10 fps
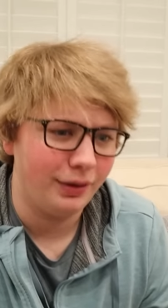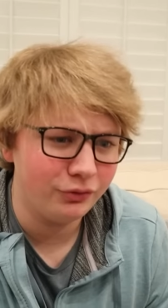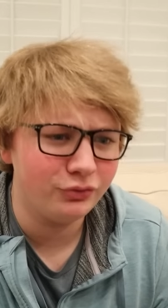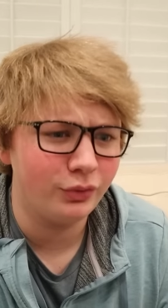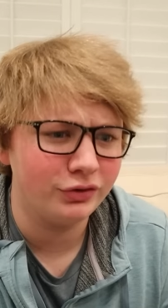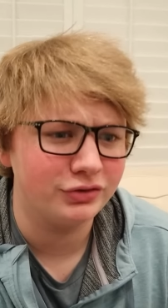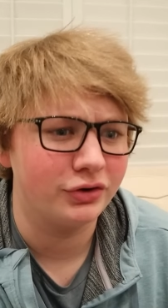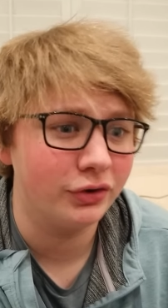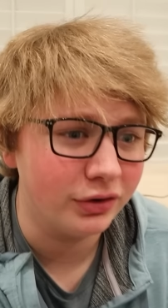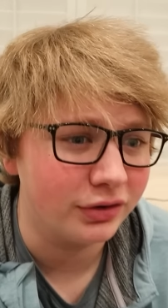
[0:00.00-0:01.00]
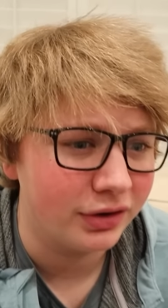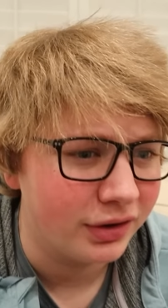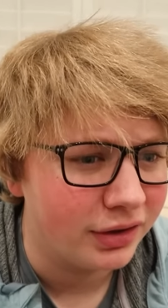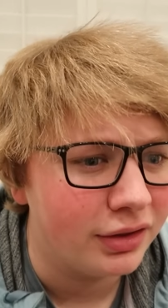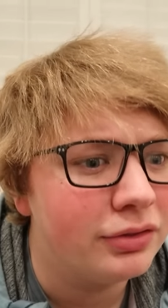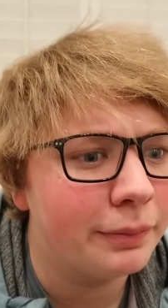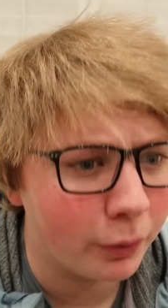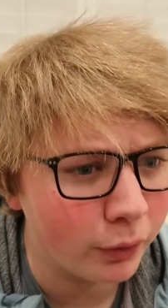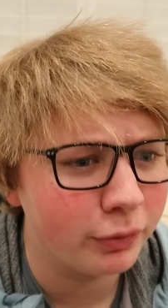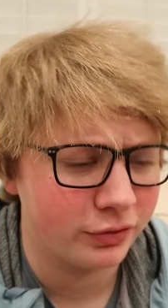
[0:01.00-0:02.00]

I wouldn't want to hurt the poor